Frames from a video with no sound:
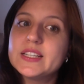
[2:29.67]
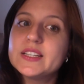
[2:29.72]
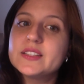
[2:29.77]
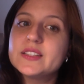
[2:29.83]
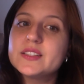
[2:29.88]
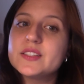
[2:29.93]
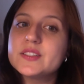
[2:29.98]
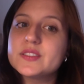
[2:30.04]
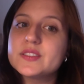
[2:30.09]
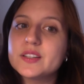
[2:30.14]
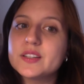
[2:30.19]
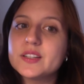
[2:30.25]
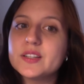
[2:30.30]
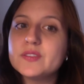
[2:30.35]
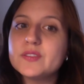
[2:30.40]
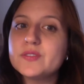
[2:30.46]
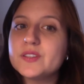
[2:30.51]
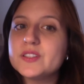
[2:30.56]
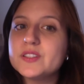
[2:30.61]
The
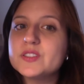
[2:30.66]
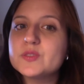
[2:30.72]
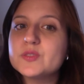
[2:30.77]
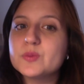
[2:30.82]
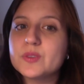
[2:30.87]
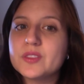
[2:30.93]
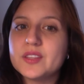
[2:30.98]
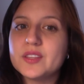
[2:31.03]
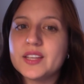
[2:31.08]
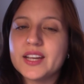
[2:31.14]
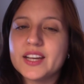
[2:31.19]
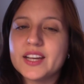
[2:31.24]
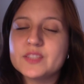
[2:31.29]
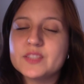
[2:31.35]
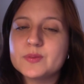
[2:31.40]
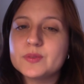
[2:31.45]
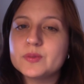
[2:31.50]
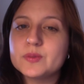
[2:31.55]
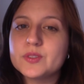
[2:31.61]
study fits with the
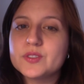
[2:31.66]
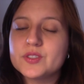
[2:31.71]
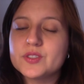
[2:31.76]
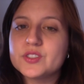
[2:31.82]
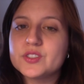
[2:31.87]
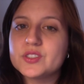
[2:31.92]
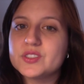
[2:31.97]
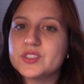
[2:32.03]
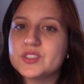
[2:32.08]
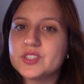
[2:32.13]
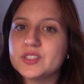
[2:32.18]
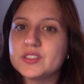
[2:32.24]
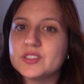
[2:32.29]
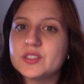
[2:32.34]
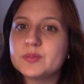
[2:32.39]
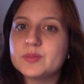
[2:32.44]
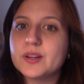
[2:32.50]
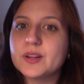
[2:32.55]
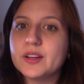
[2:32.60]
Aspen Research
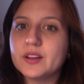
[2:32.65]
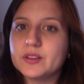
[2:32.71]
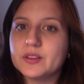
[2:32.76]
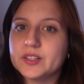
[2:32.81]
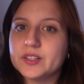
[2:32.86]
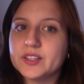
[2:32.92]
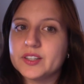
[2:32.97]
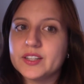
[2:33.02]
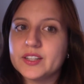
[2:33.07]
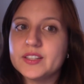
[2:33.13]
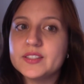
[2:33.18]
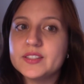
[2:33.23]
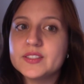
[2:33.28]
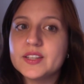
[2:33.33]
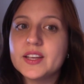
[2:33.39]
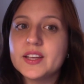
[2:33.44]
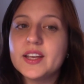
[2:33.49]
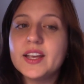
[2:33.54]
Agenda priorities,